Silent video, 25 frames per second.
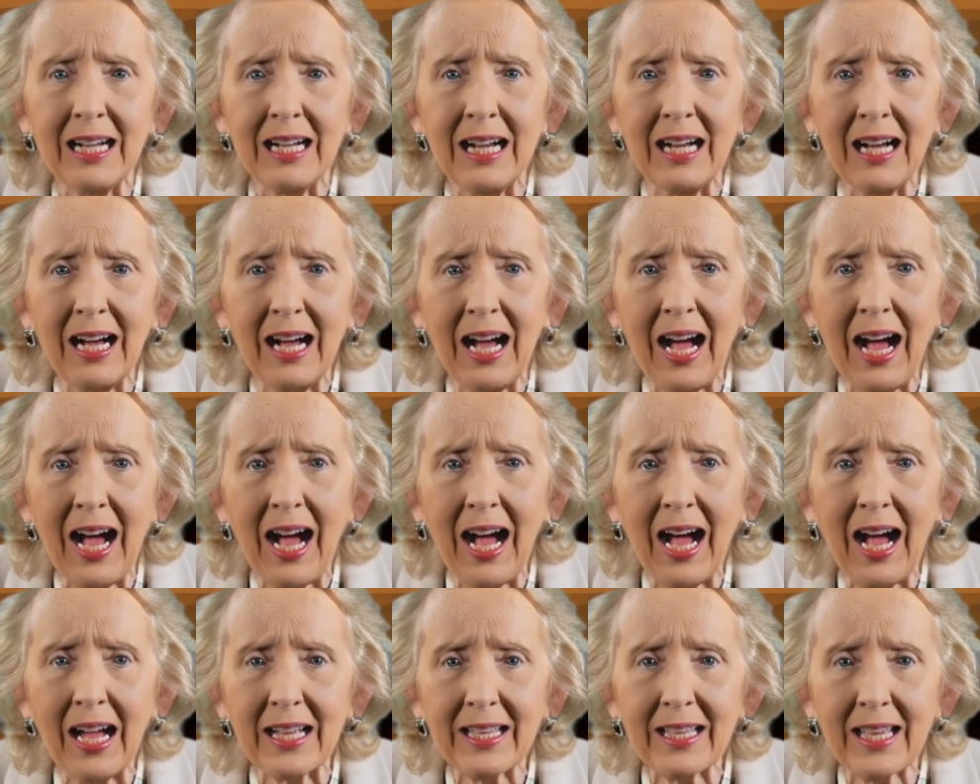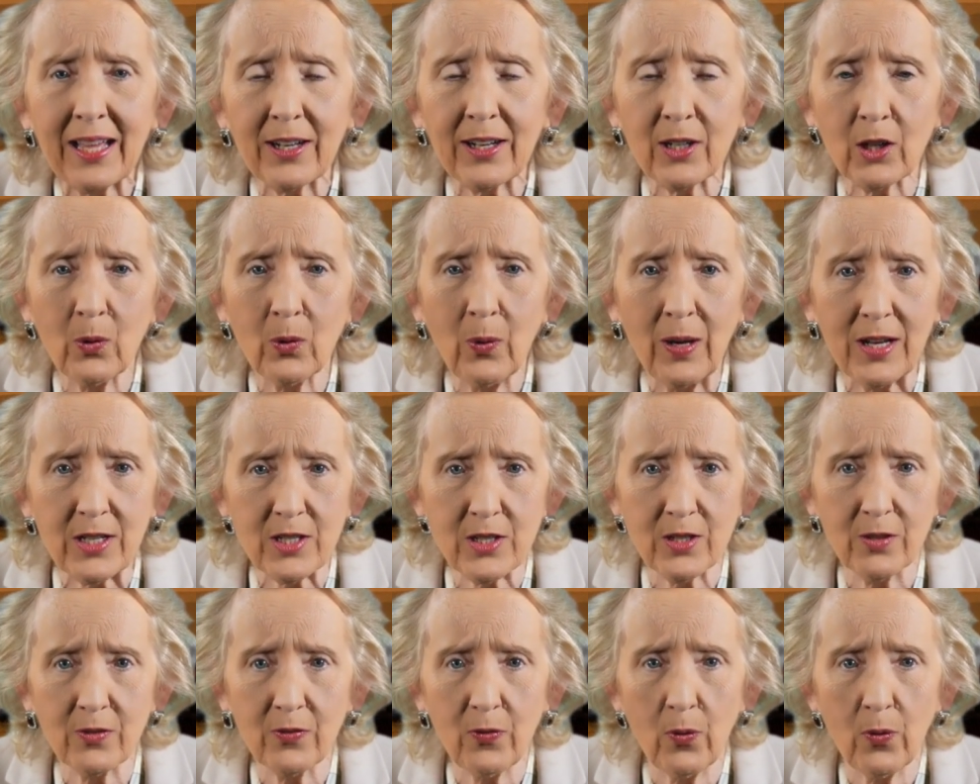I got a
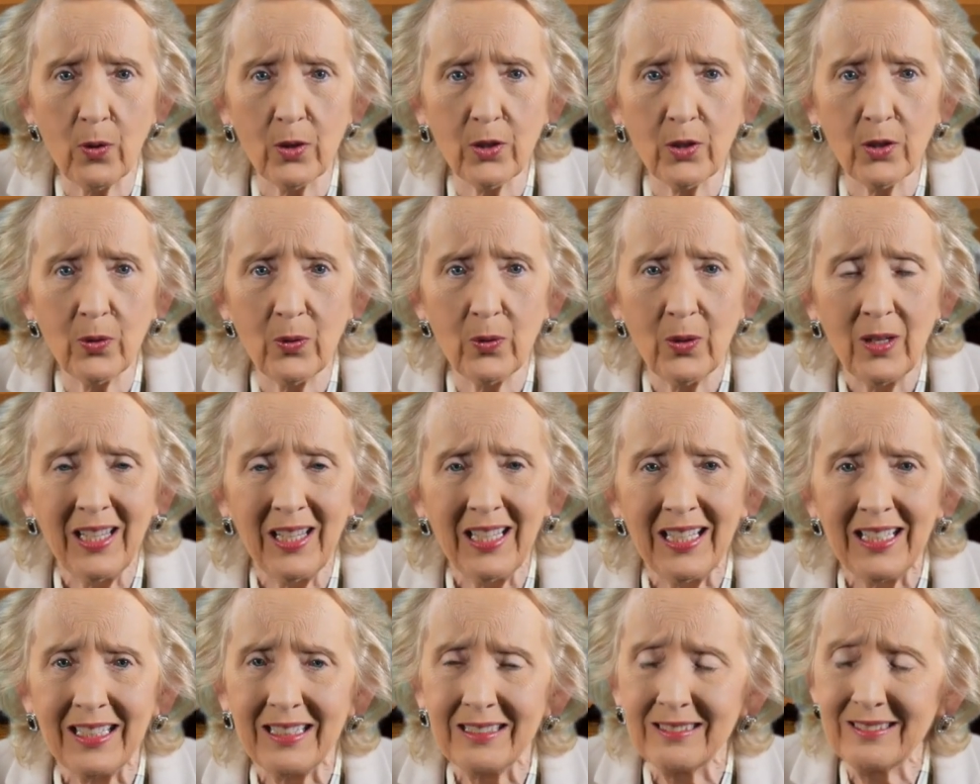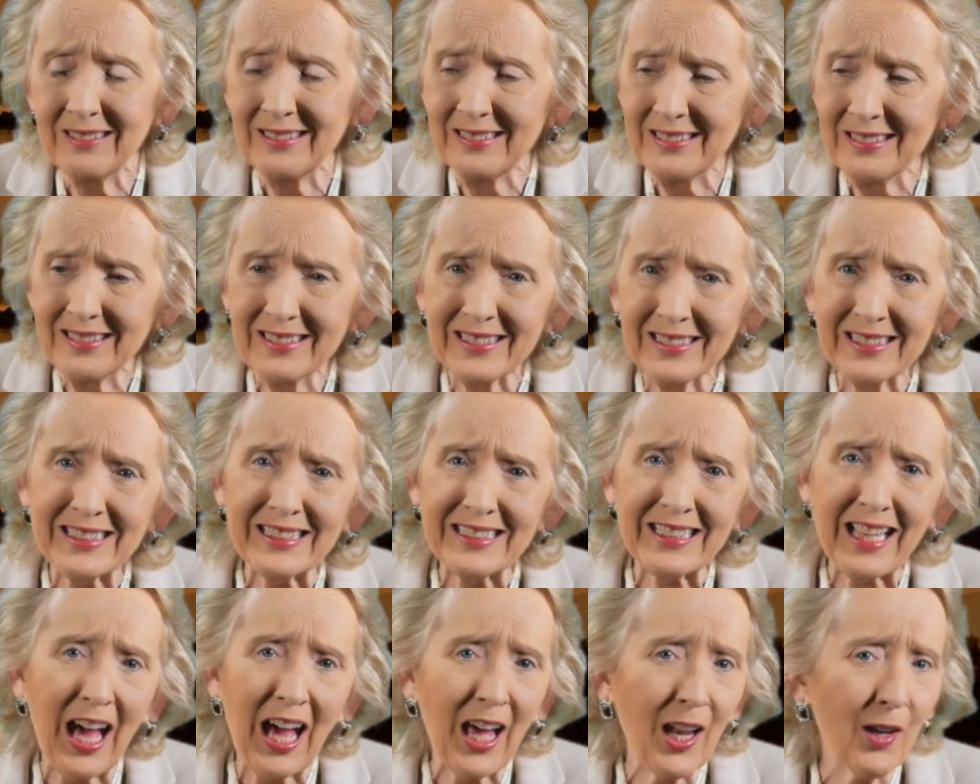question for you. It's
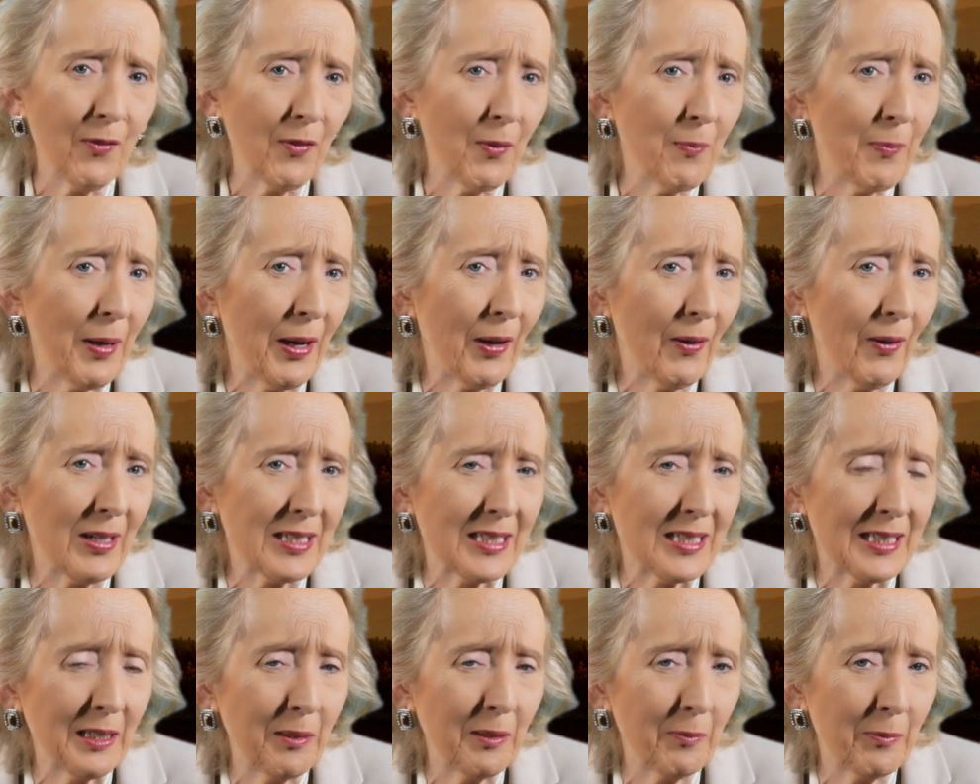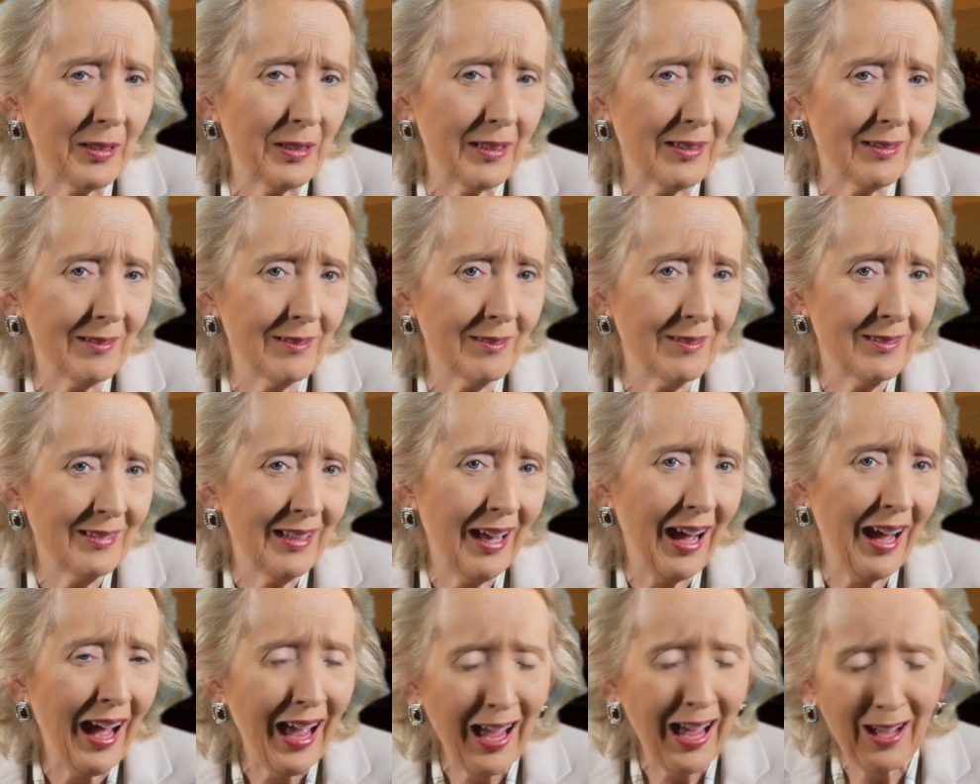kind of embarrassing, but
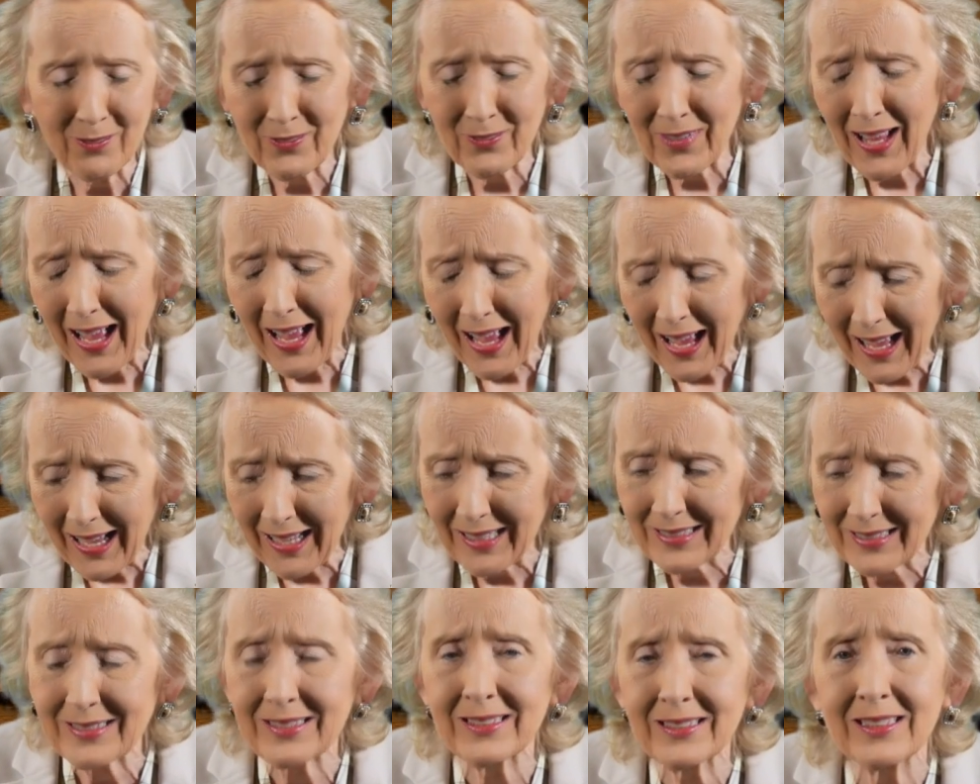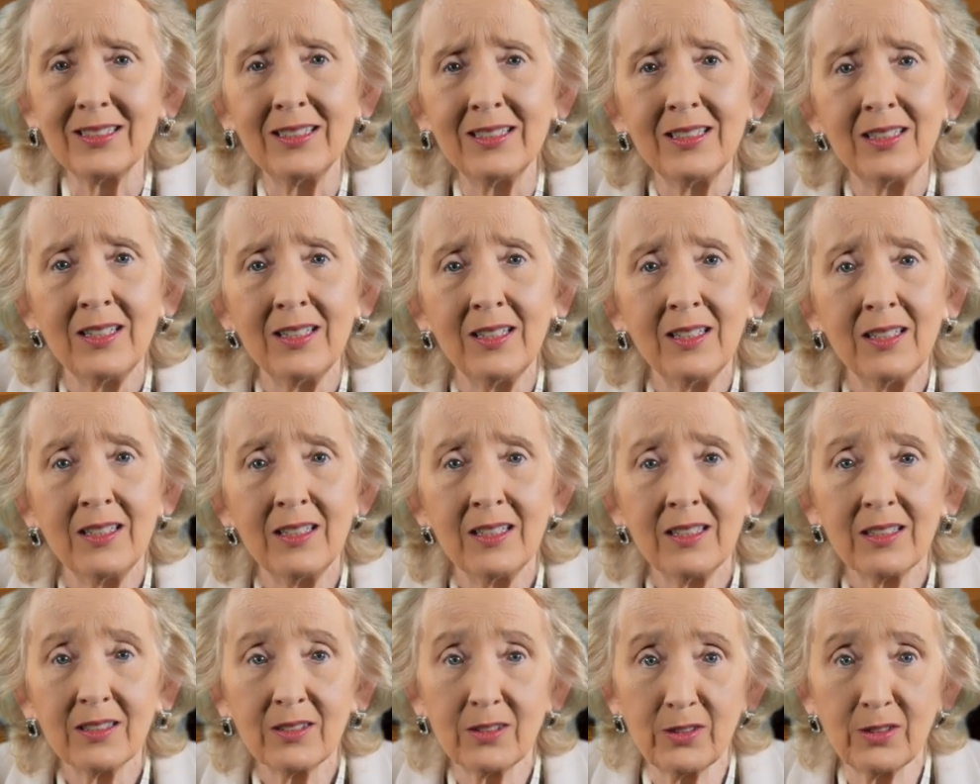I have to ask.
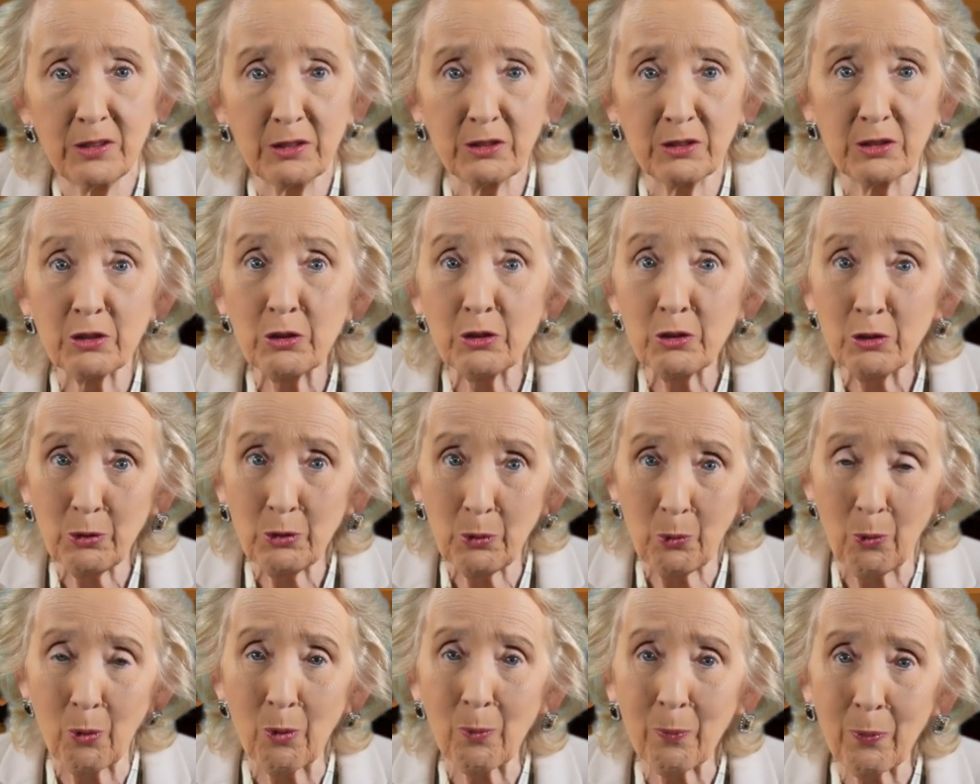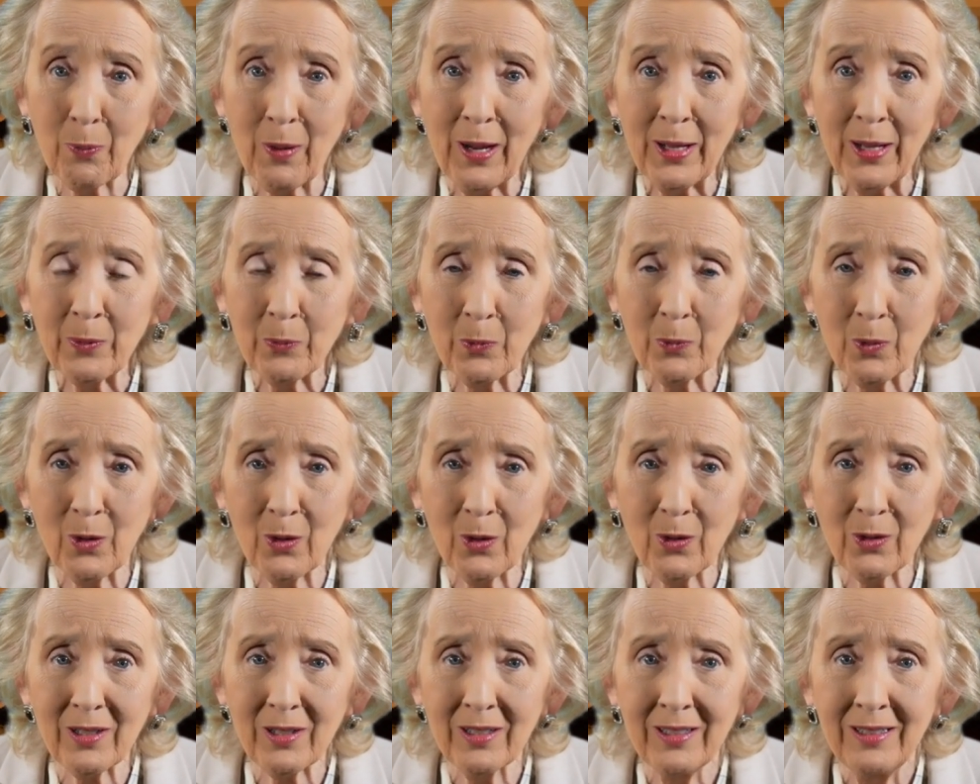Does your brain
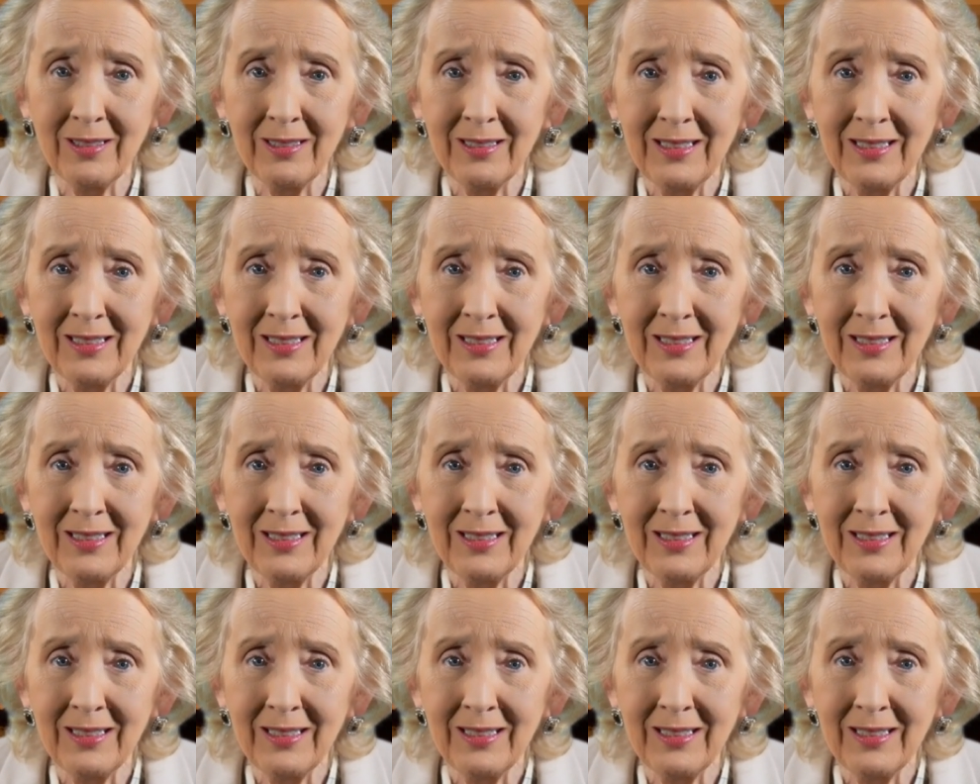work?